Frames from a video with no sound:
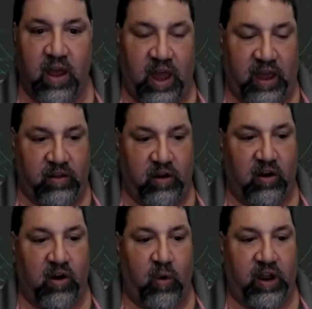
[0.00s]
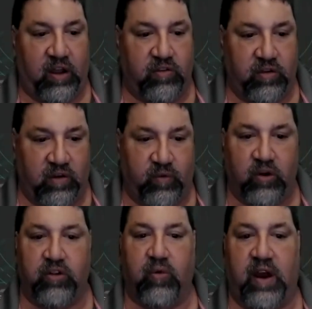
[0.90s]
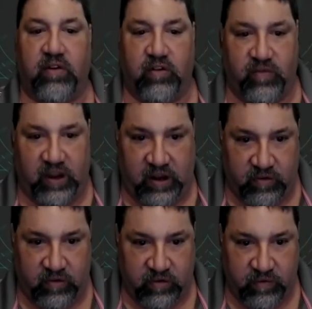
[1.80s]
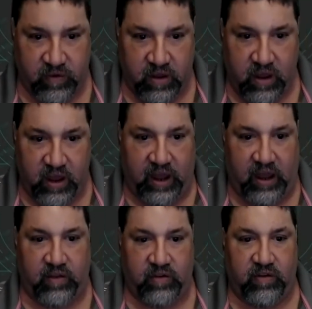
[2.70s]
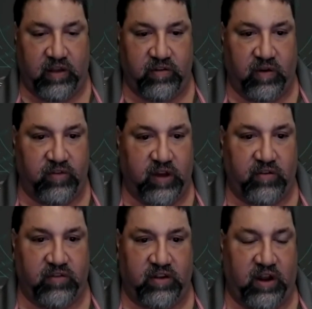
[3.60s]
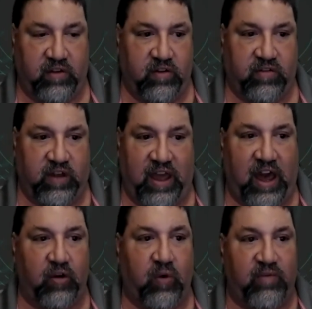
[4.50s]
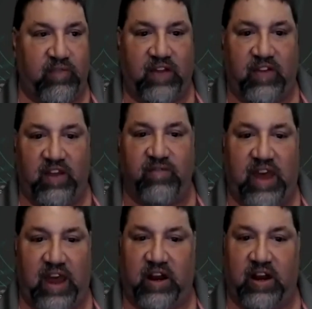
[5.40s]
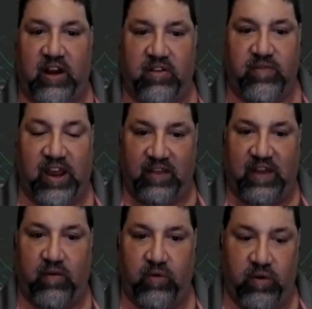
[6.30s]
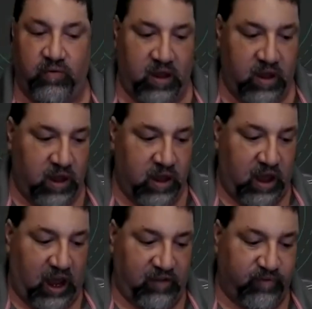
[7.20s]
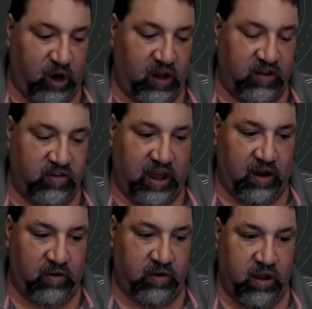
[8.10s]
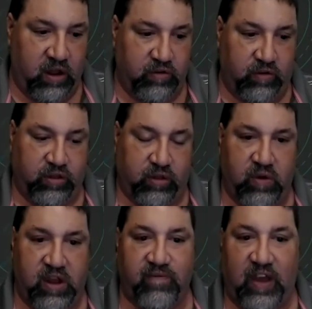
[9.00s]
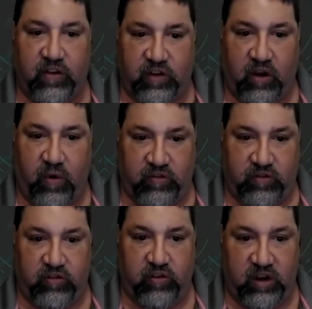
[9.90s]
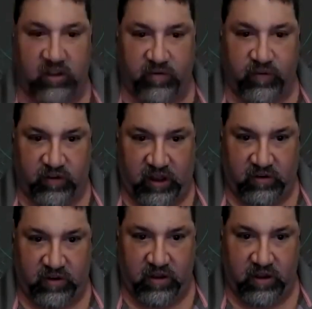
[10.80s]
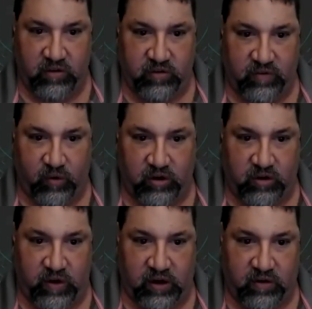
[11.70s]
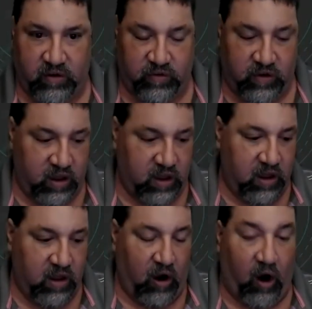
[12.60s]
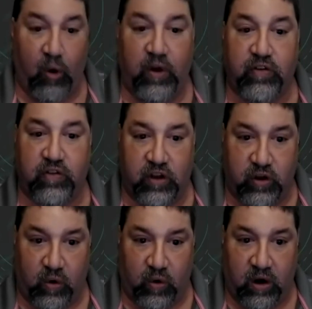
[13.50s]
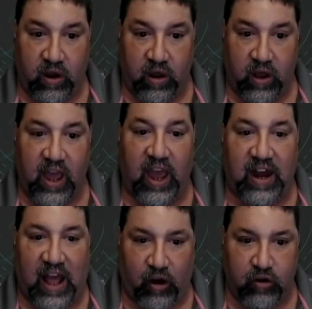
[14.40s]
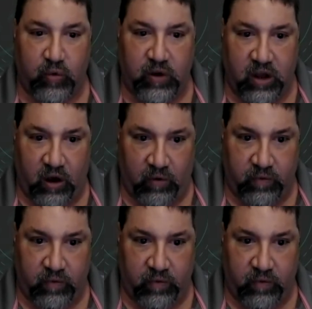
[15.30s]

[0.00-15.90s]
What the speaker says: and they're going into their board of directors meetings, and sometimes they're just like, how do I make the impact I need to make in that room? I boil it down to 3 basic questions you need to present to the board of directors. Are we secure, and how do we know?